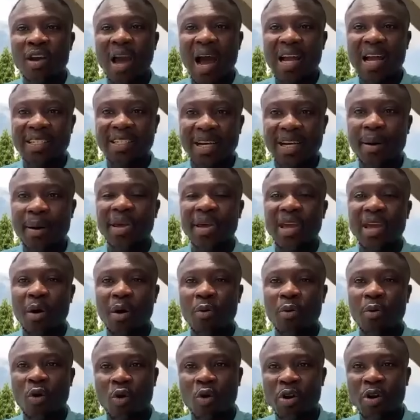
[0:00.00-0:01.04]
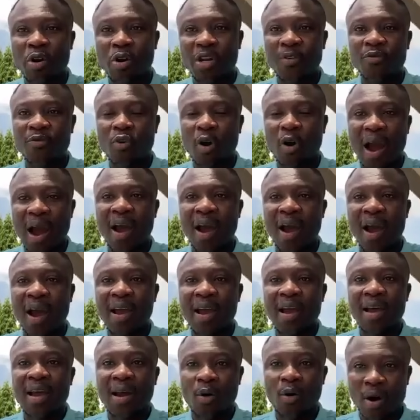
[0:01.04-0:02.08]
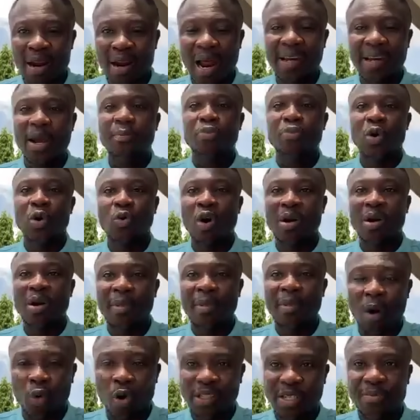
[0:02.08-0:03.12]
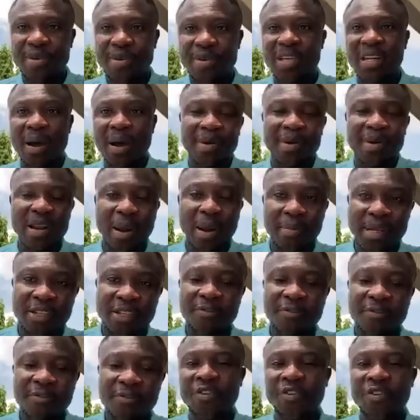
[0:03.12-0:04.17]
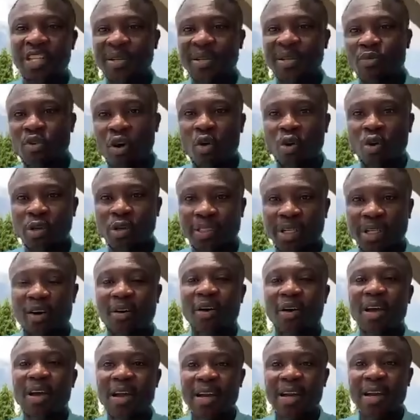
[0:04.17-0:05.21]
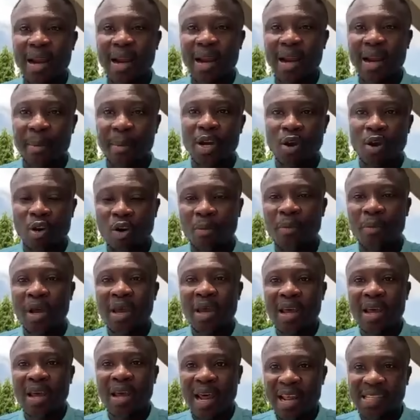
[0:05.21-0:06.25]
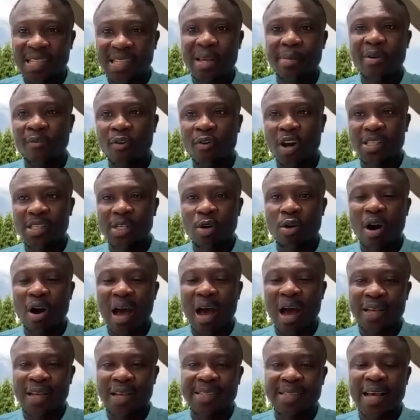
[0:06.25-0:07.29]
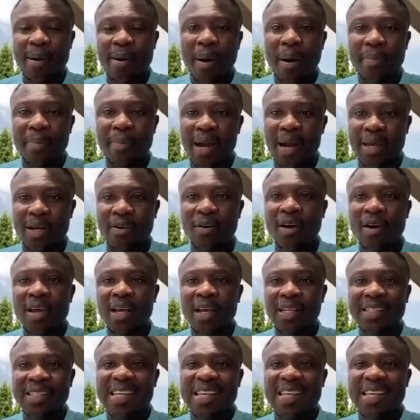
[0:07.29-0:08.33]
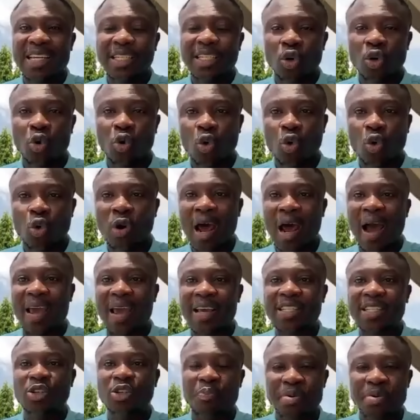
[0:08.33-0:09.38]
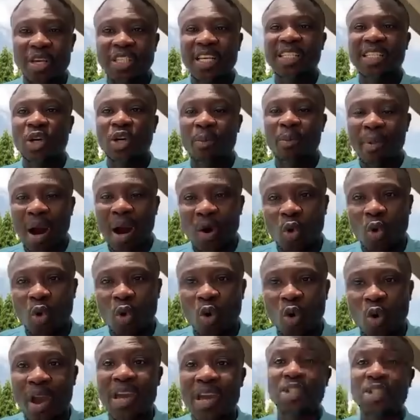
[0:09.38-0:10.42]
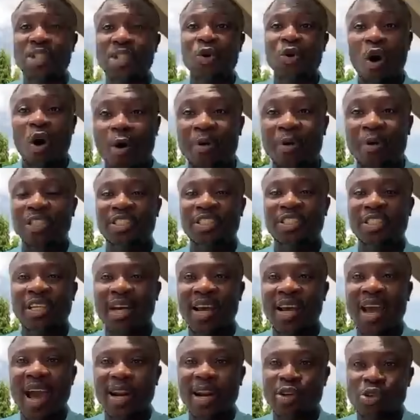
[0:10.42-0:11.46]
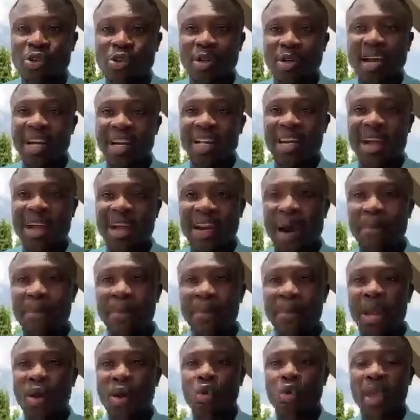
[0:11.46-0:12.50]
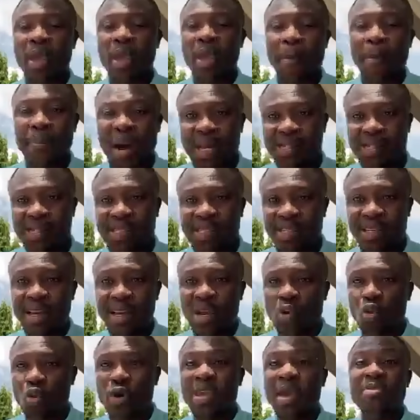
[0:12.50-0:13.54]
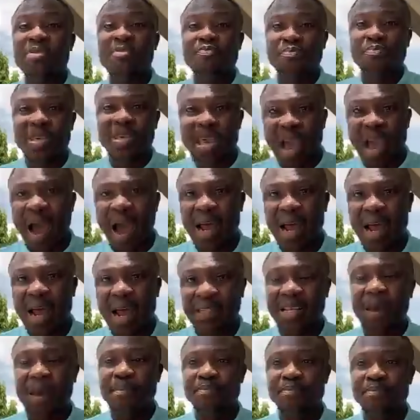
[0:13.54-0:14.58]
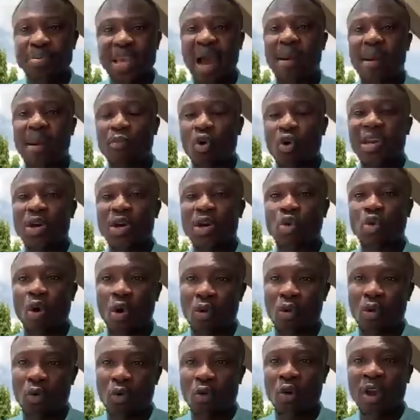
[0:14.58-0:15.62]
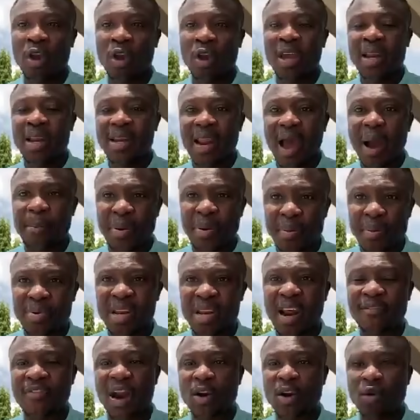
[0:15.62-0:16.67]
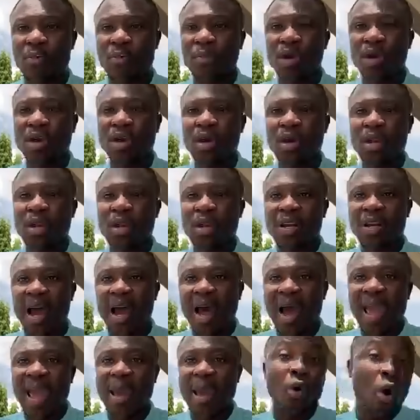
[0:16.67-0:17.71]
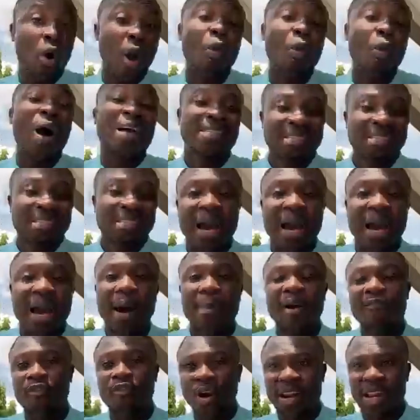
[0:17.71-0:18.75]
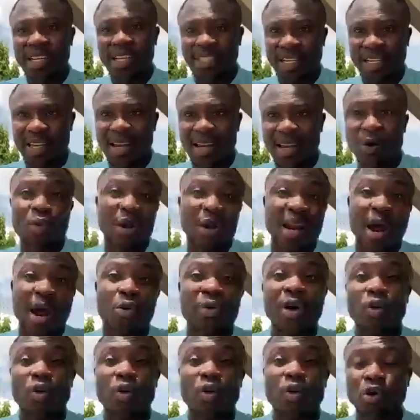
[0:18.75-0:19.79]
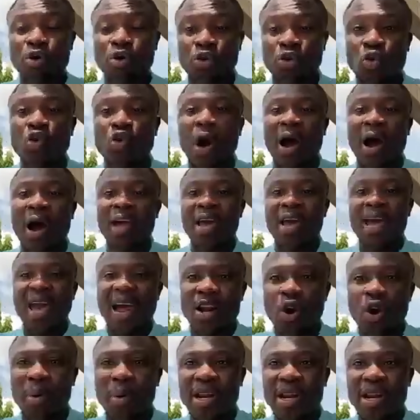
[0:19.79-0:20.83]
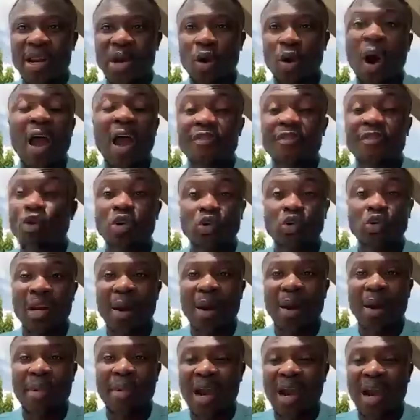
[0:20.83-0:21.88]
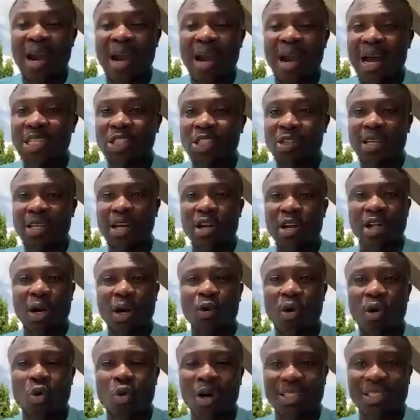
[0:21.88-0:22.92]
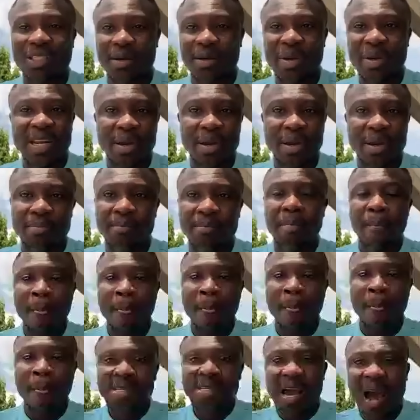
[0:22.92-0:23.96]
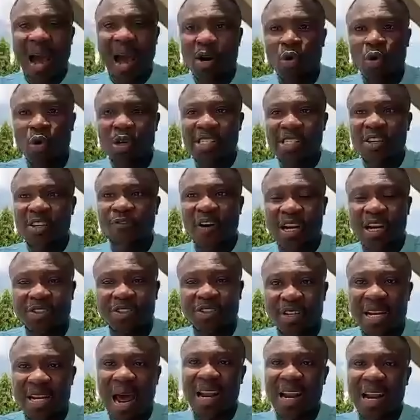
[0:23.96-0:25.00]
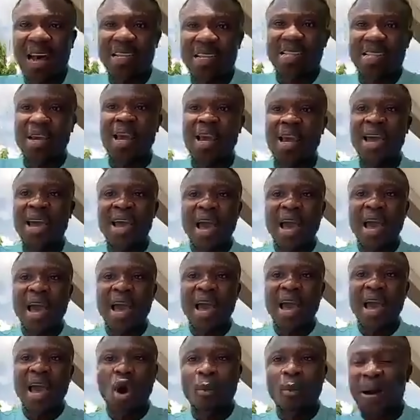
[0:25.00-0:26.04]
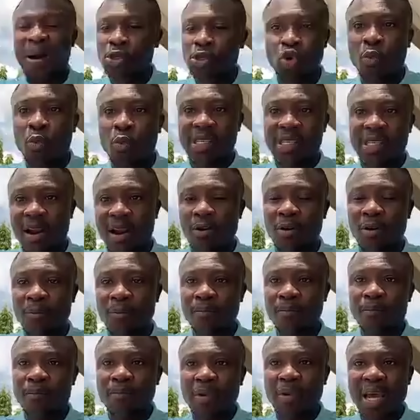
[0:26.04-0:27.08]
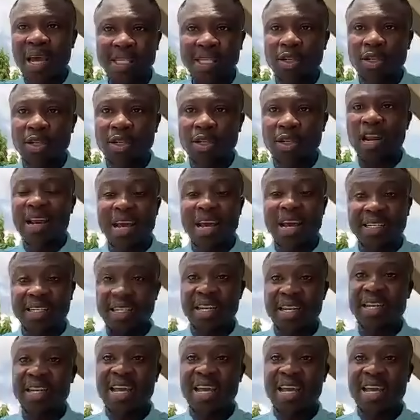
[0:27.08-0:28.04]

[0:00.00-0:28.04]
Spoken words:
Ajami, I will Cote d'Ivoire, one adepto, one of my Kojibi, and be a busy fridge more hotel. Name no, and same me voice, no, Asan Baba Keno. Angel Cola, Angel Peach, Angel Mango, Angel Orange, and also na DNM, we a party, we a be PR, 10 PM morning come home, na pibi na fanom, na ebo, I was say a month for any day, and Kodakre Kuskua, and no, Modeko, I because what I'm a country, said Dr. Kokua, saying, Minim, Sahano will see factory, na say, Omaso Musano. Angel energy ne